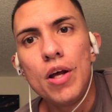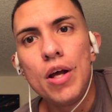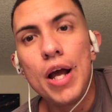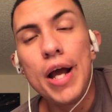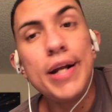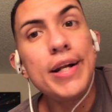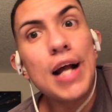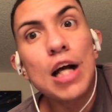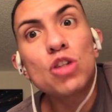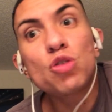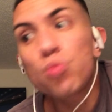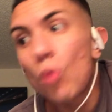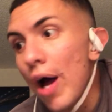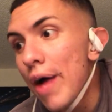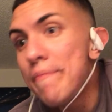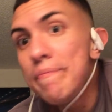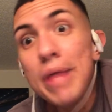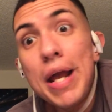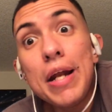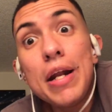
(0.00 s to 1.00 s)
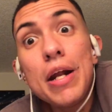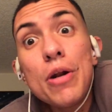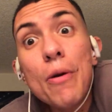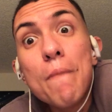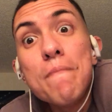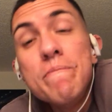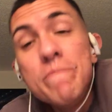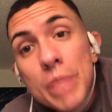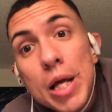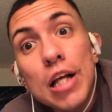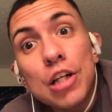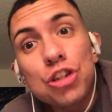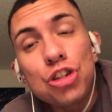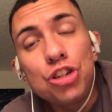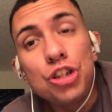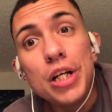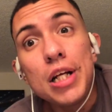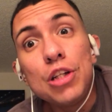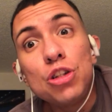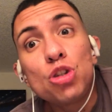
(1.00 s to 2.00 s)
And that's why I made it a
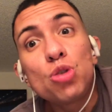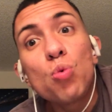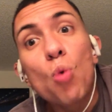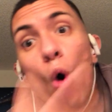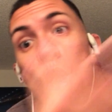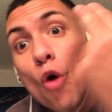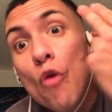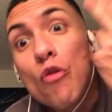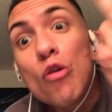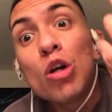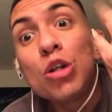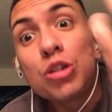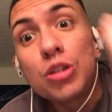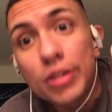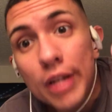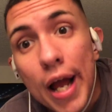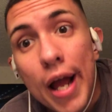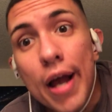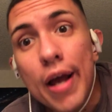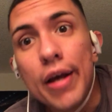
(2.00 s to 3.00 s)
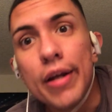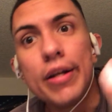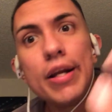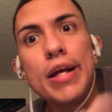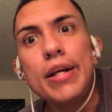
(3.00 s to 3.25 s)
mission to understand.